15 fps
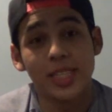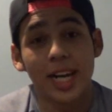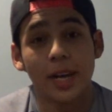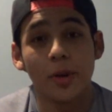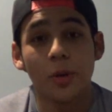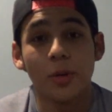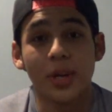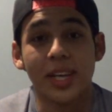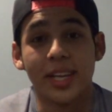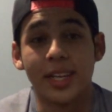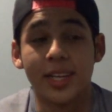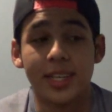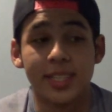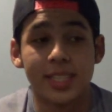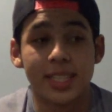channel
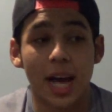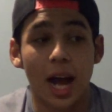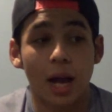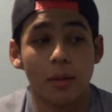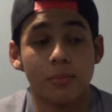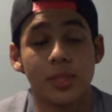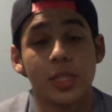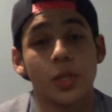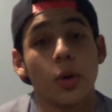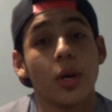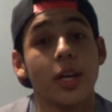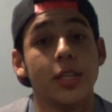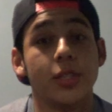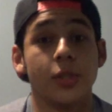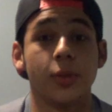is I'm still
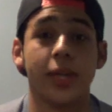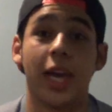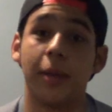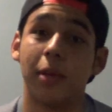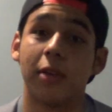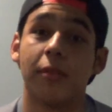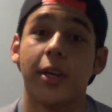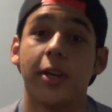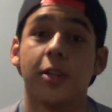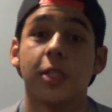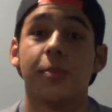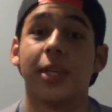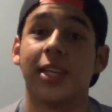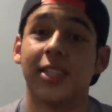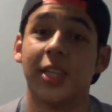gonna do gaming
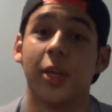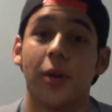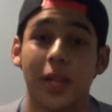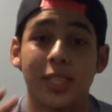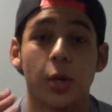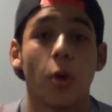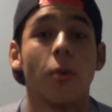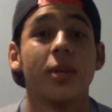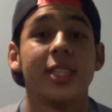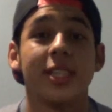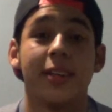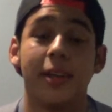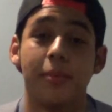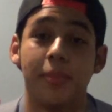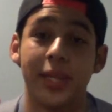videos, because, you know, that's always
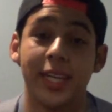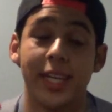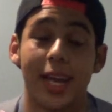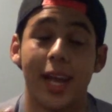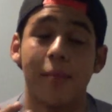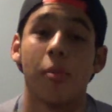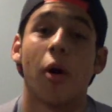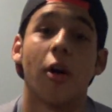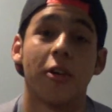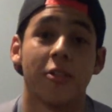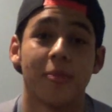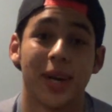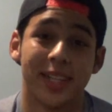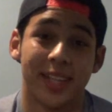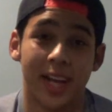gonna be a part of
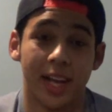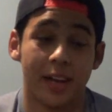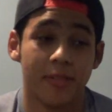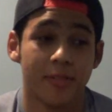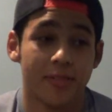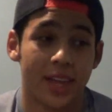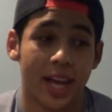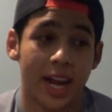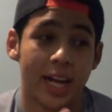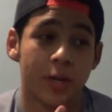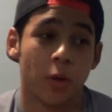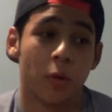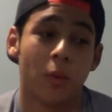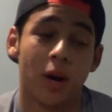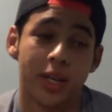my life that I
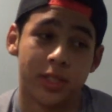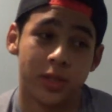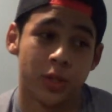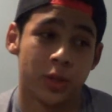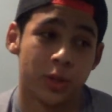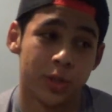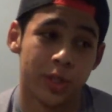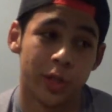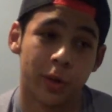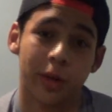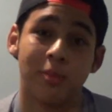don't want to, you know,